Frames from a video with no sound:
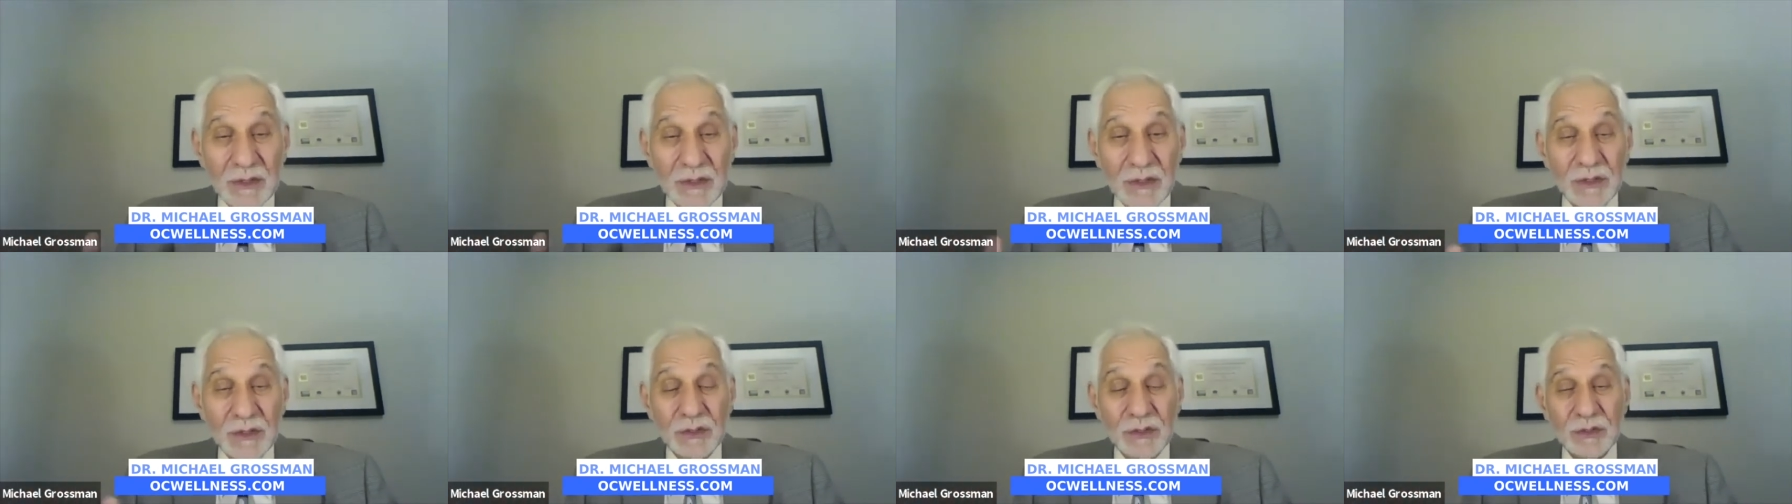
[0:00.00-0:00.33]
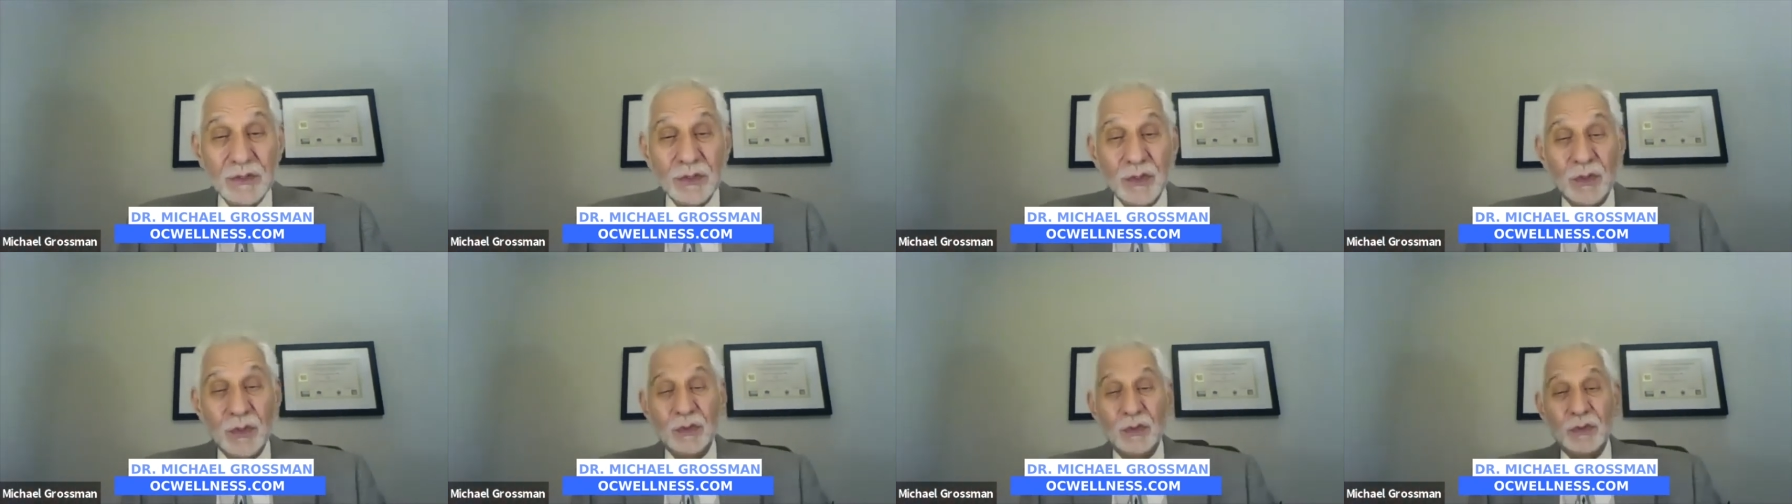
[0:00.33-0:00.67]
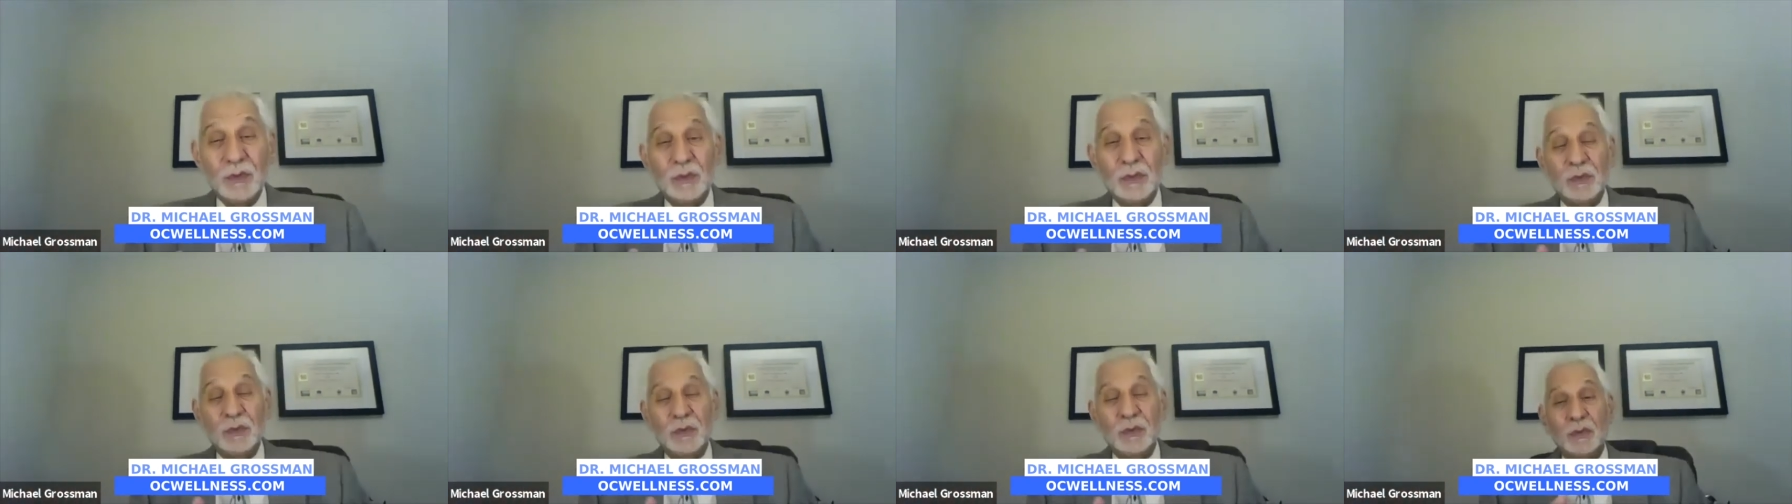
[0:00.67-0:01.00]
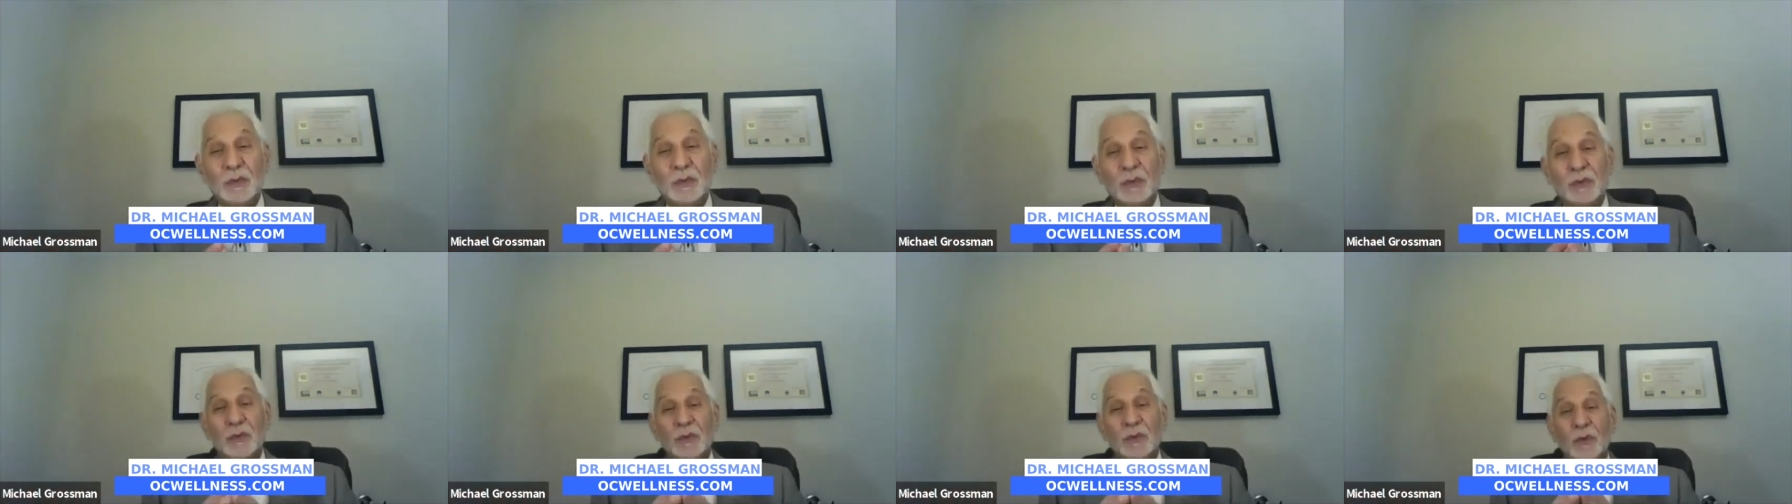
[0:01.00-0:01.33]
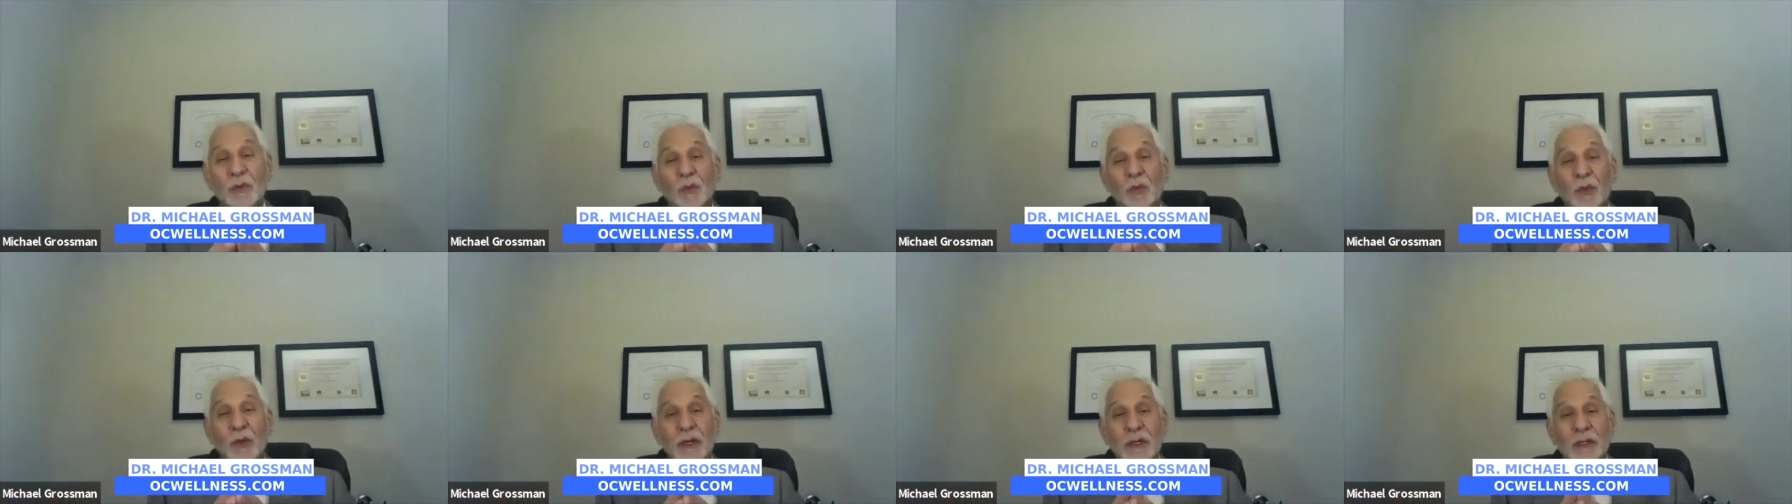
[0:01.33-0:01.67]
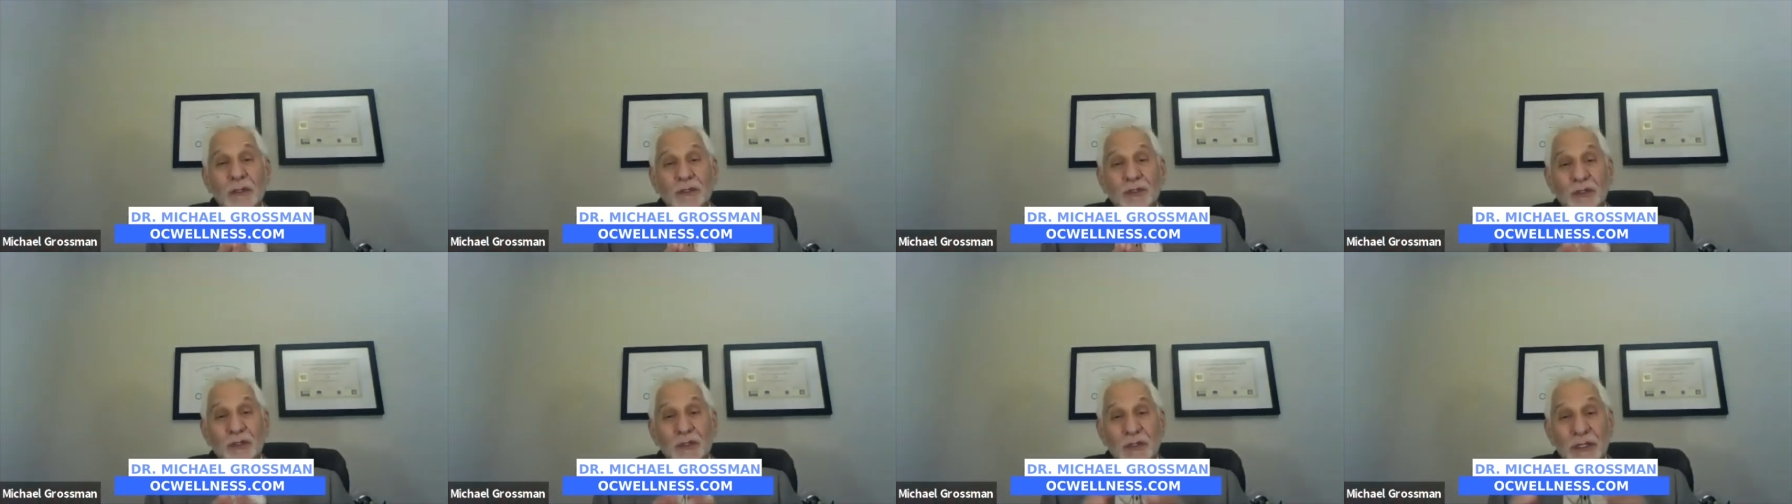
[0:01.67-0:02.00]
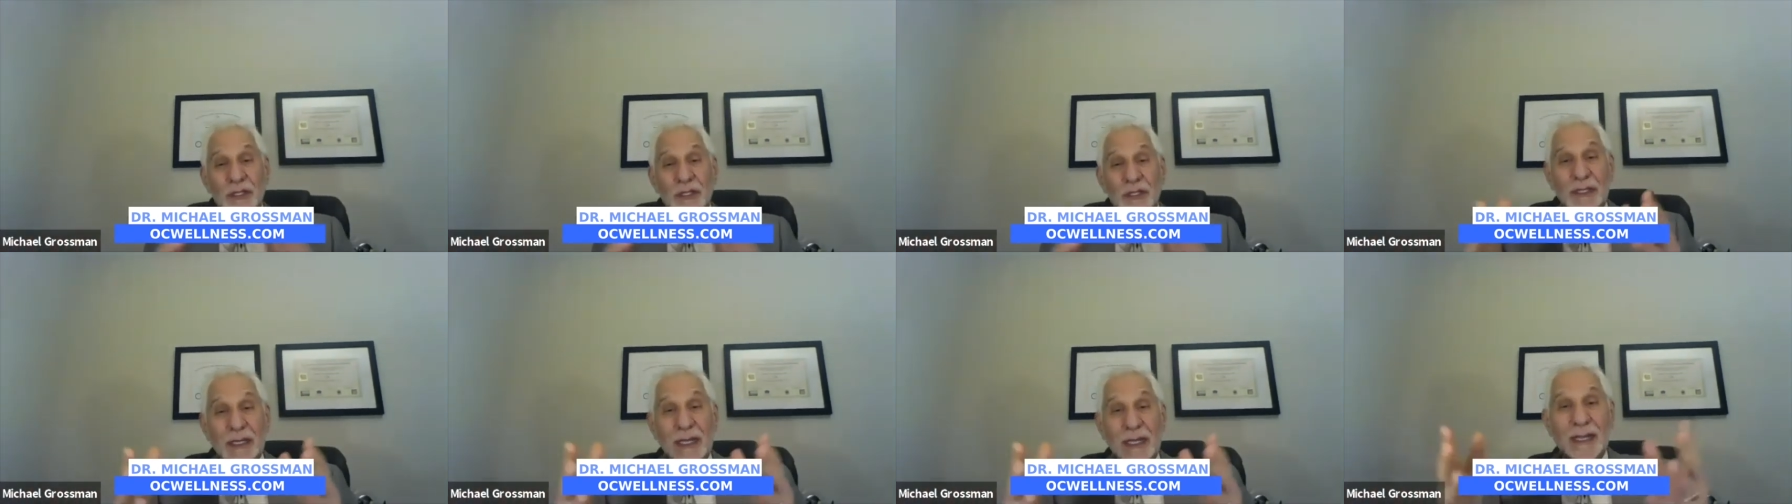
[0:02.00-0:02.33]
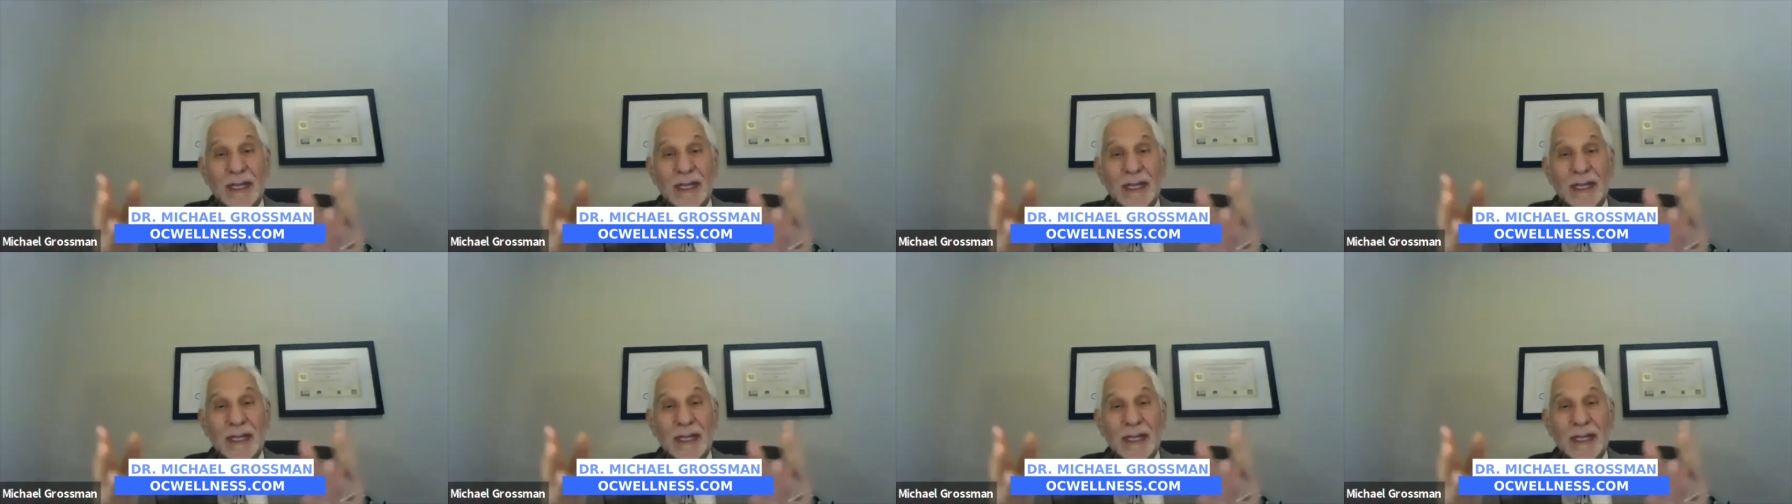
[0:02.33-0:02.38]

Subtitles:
So where should the